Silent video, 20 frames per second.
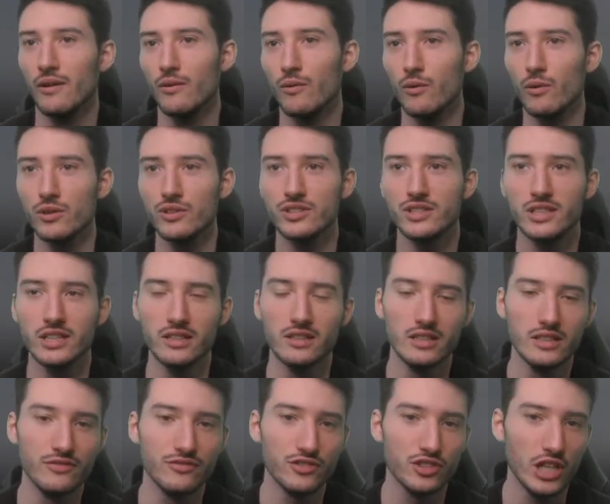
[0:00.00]
or Steel
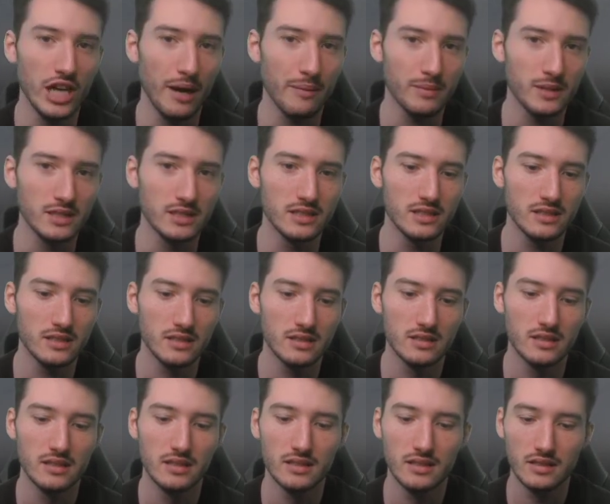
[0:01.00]
Leaf Champions.
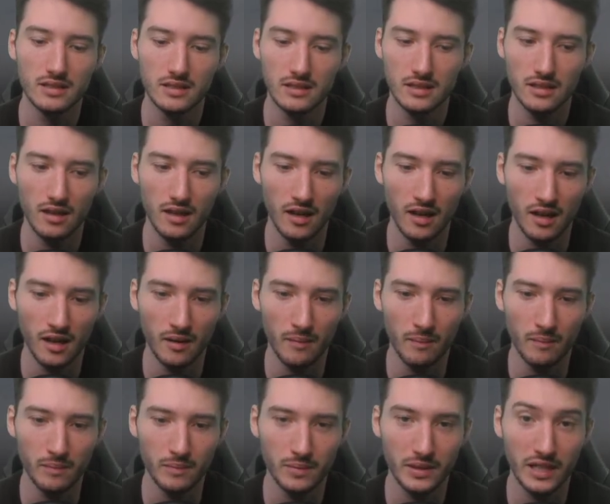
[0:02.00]

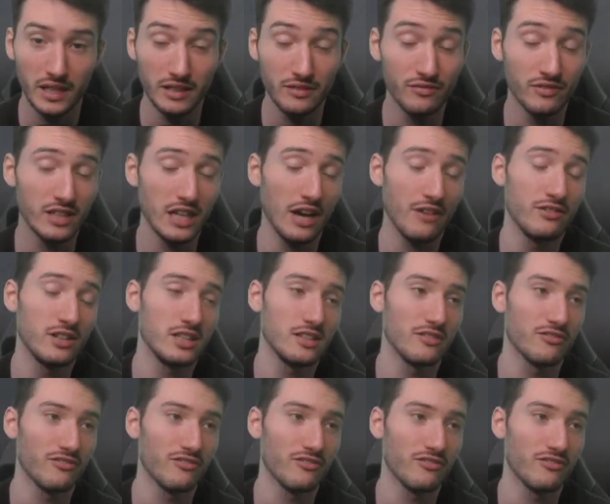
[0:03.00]
Even Cavalier of